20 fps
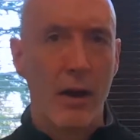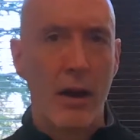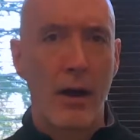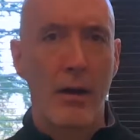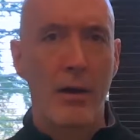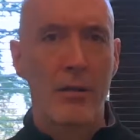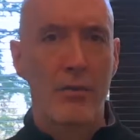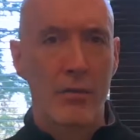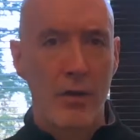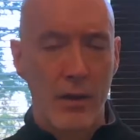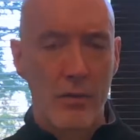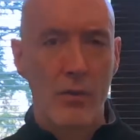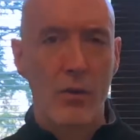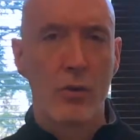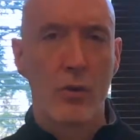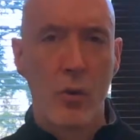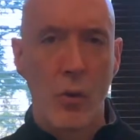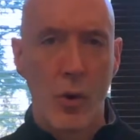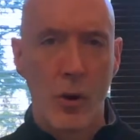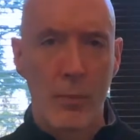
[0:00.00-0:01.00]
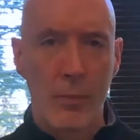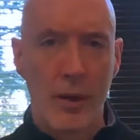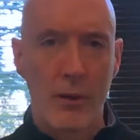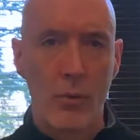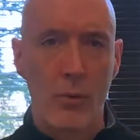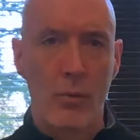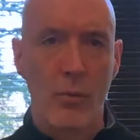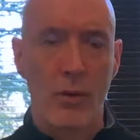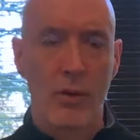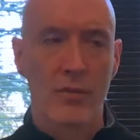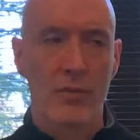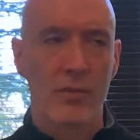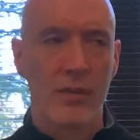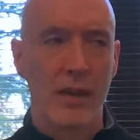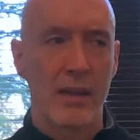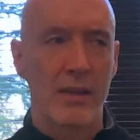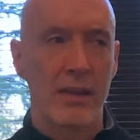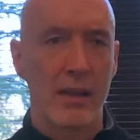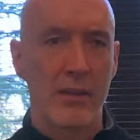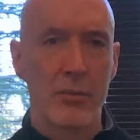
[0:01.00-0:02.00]
It's not the norm. I don't want to say
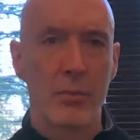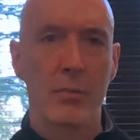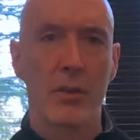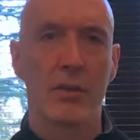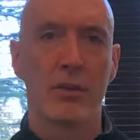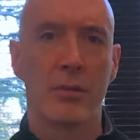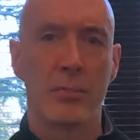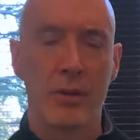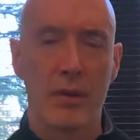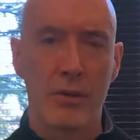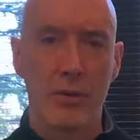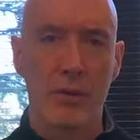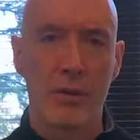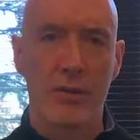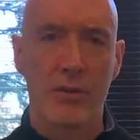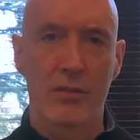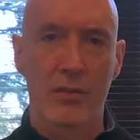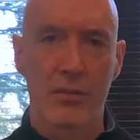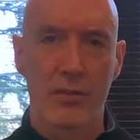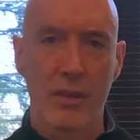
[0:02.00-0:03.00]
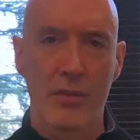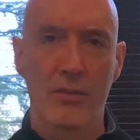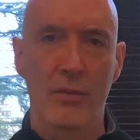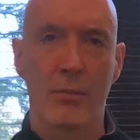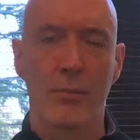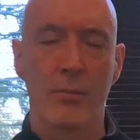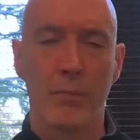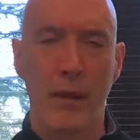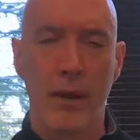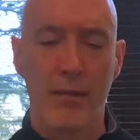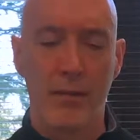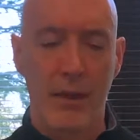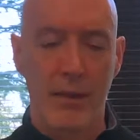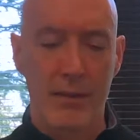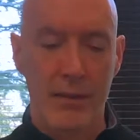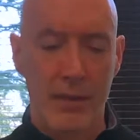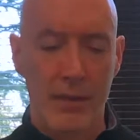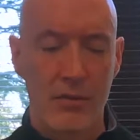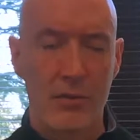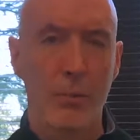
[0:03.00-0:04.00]
that everybody should be doing this because that's I
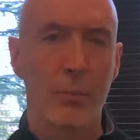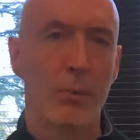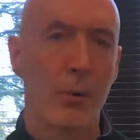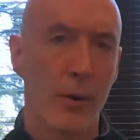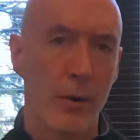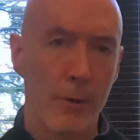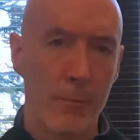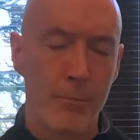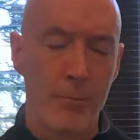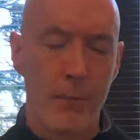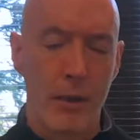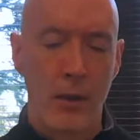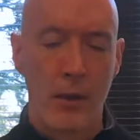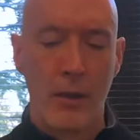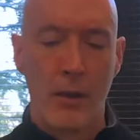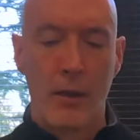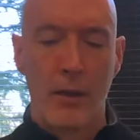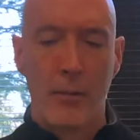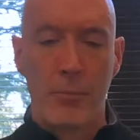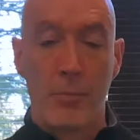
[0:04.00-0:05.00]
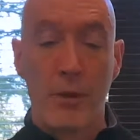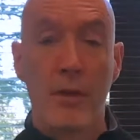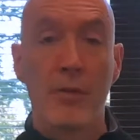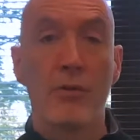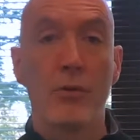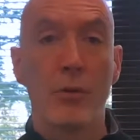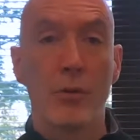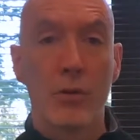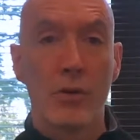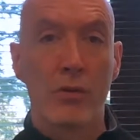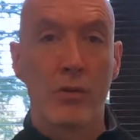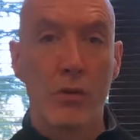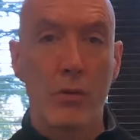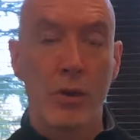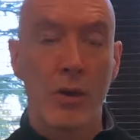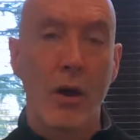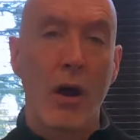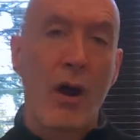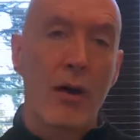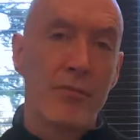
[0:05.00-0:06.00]
think is a burden. But if you can do
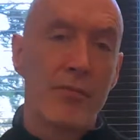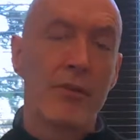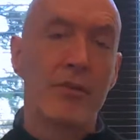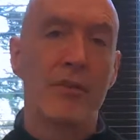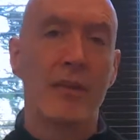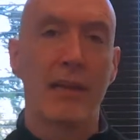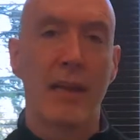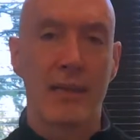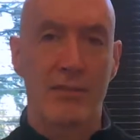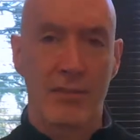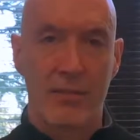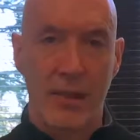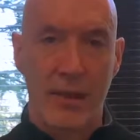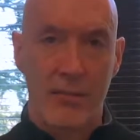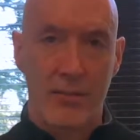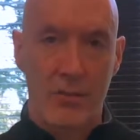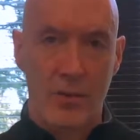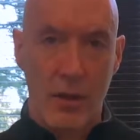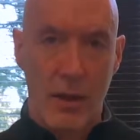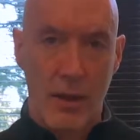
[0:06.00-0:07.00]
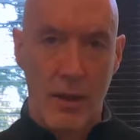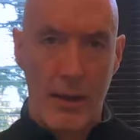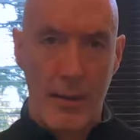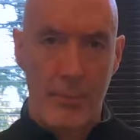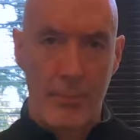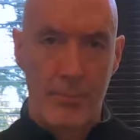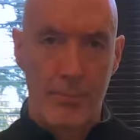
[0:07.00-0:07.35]
it, obviously that saves time